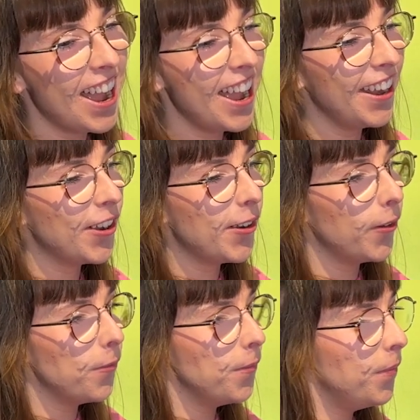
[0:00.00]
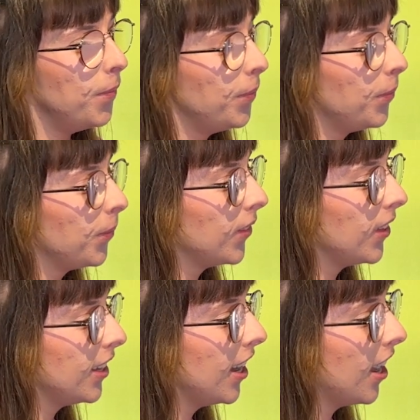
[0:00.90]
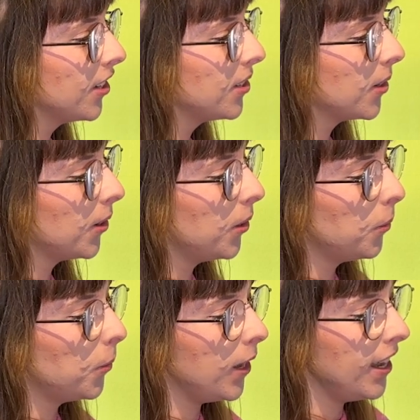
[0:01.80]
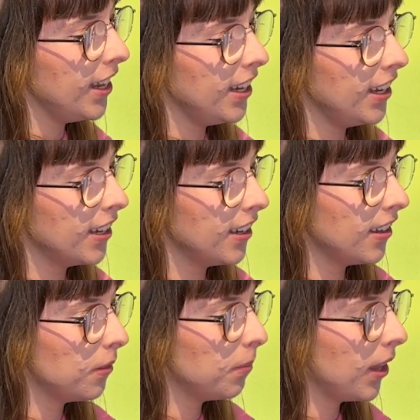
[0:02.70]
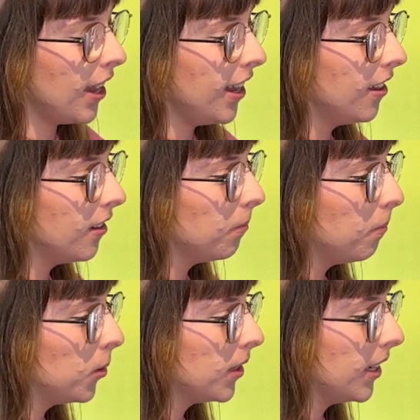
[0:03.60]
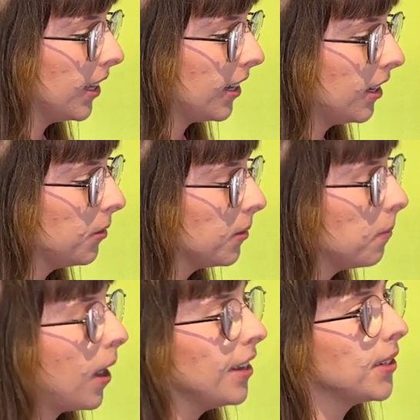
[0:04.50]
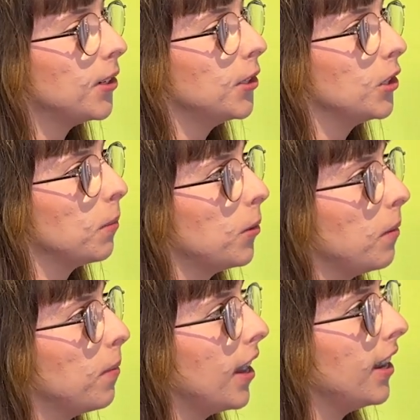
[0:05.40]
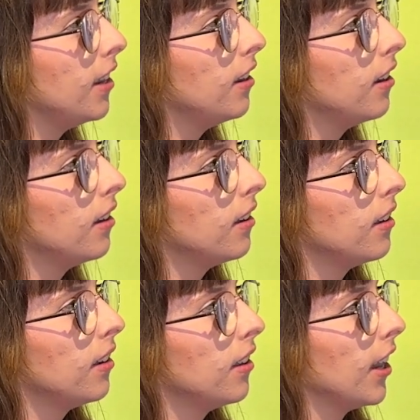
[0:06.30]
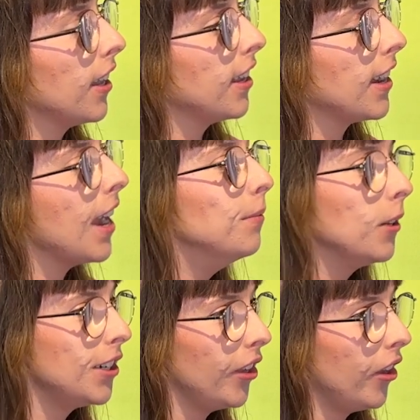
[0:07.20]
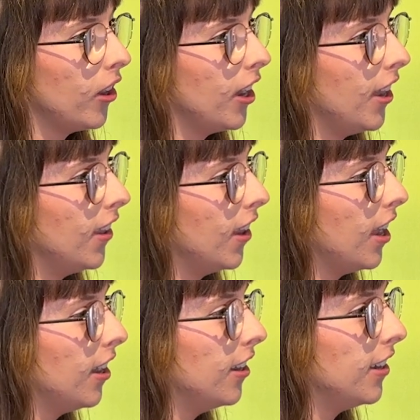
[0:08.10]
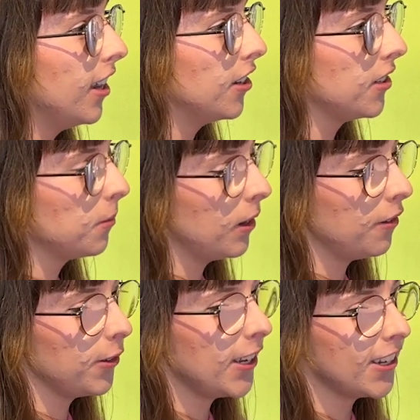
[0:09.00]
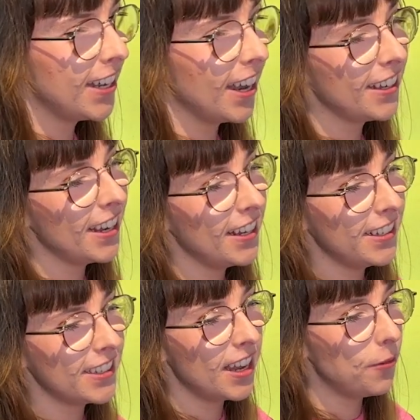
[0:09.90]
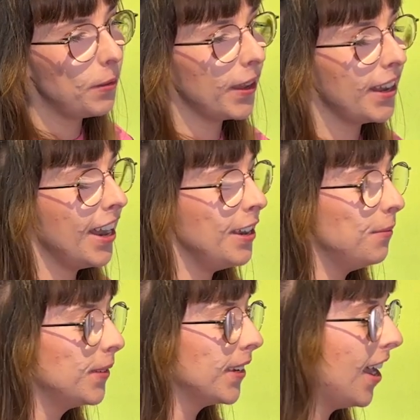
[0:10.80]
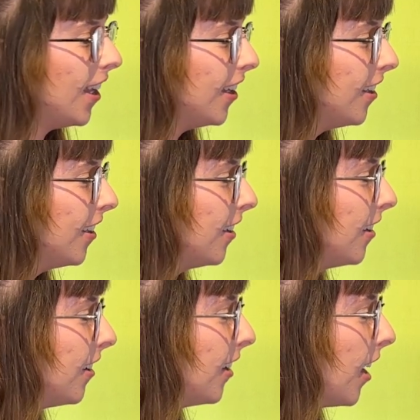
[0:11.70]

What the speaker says: And so we played mostly it was my songs, but we played at the Cambridge a lot, and then just wherever we could get gigs, and we played heaps, and I